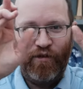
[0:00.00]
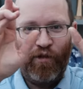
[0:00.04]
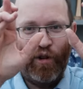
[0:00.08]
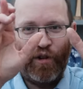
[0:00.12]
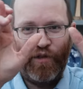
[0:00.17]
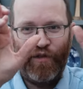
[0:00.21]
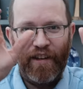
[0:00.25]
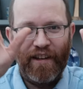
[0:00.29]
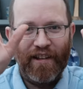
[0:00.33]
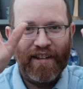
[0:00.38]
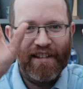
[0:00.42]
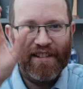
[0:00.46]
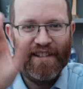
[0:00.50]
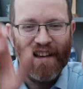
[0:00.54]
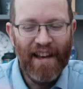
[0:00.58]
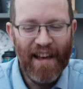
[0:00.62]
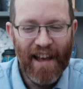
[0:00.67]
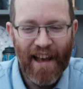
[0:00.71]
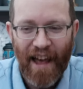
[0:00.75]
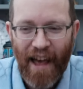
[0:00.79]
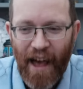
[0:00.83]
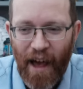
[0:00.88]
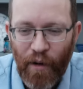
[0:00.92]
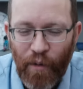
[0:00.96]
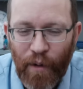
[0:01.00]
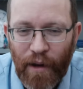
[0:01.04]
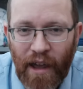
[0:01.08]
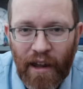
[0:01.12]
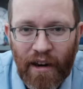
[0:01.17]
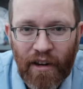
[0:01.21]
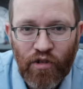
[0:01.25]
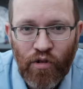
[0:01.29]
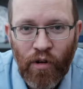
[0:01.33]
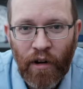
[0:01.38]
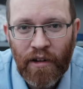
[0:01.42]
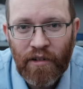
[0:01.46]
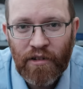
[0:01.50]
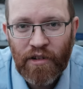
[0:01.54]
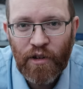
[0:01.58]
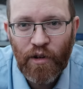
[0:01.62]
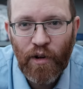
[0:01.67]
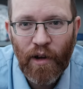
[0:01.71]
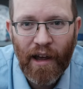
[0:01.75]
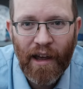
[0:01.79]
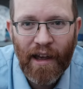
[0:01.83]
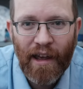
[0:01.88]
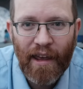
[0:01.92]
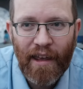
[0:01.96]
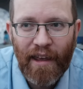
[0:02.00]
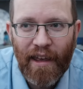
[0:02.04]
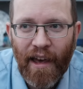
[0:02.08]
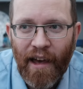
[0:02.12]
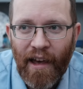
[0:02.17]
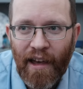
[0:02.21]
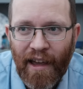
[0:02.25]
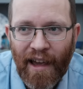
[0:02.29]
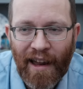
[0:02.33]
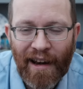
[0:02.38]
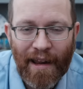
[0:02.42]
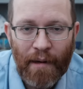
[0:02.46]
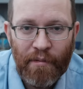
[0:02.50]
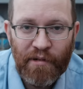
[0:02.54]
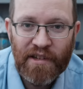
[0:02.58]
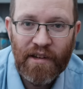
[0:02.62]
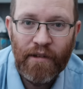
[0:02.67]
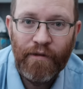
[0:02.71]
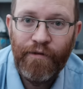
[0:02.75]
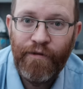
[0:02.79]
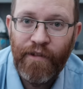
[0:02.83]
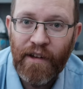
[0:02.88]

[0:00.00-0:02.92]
cross fingers, uh, we're going to try and do a, a collaborative